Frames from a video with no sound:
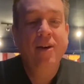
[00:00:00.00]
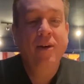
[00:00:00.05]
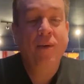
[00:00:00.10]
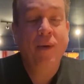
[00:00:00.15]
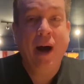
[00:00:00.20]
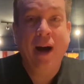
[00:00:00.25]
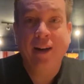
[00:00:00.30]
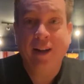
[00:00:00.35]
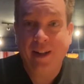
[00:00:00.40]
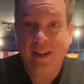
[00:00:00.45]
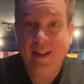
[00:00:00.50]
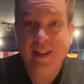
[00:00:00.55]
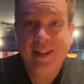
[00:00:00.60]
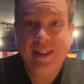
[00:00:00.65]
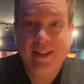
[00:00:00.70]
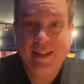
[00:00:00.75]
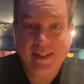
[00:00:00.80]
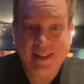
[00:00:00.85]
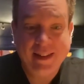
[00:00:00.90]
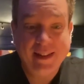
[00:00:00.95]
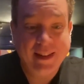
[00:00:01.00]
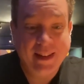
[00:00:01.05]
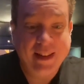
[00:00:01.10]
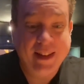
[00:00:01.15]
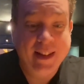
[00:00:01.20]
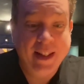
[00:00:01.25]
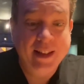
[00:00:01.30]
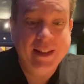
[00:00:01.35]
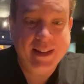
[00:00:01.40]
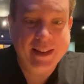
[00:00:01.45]
Wow, now this
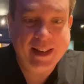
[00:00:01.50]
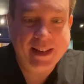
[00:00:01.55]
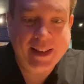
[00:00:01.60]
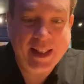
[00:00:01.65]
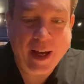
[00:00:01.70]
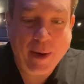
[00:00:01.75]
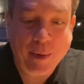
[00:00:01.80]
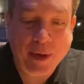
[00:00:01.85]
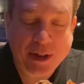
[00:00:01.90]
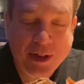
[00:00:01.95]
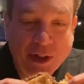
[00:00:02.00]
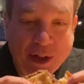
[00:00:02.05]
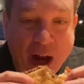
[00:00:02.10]
is a sandwich.